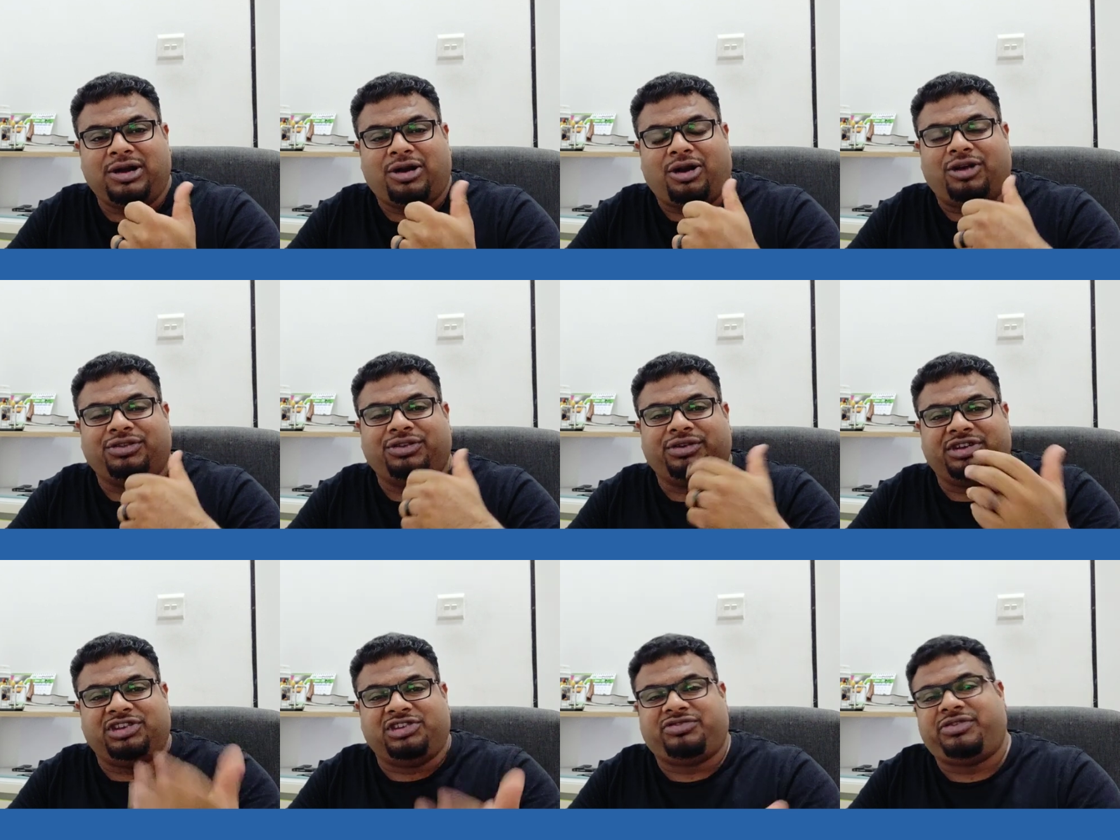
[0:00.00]
On
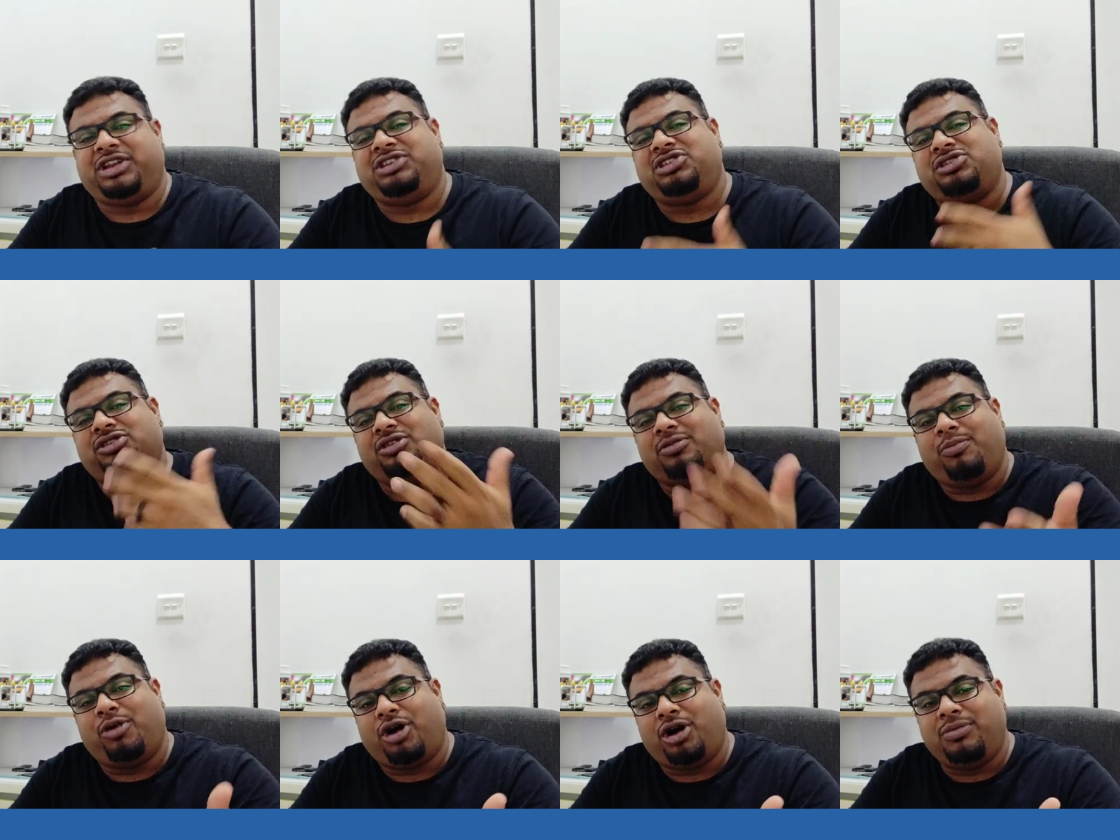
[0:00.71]
the registration and
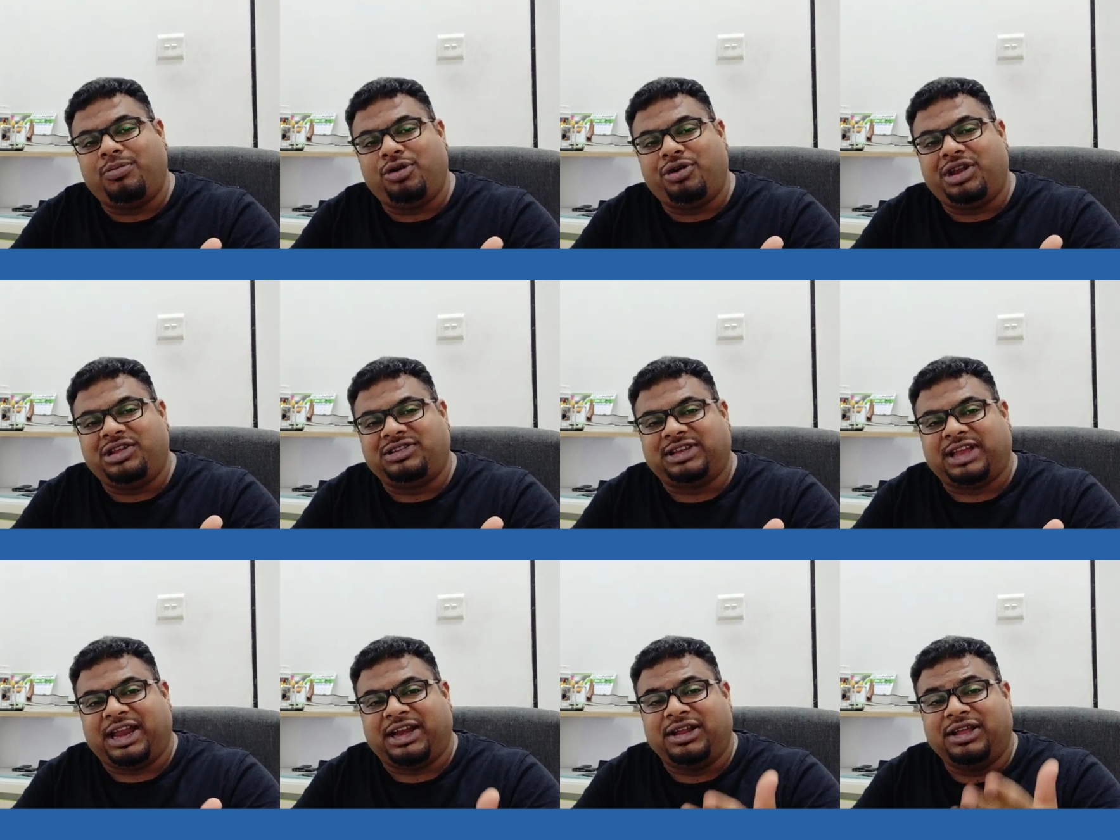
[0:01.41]
the onboarding
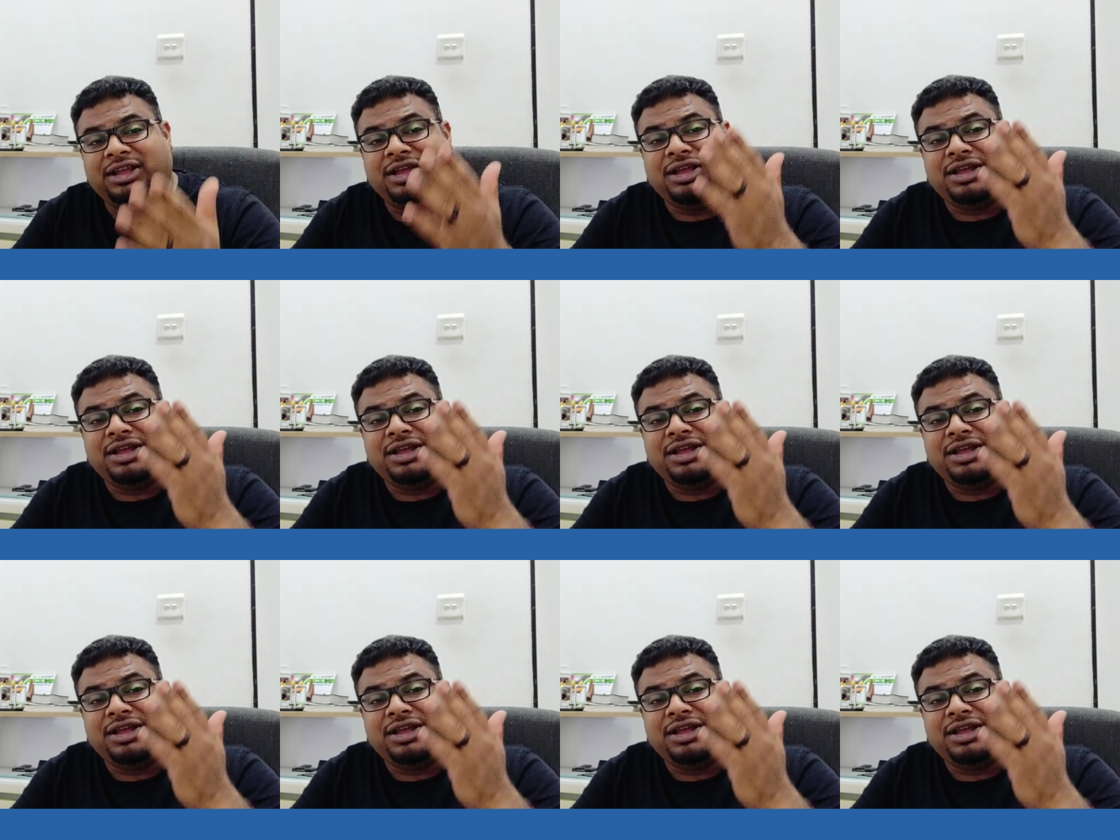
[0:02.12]
side,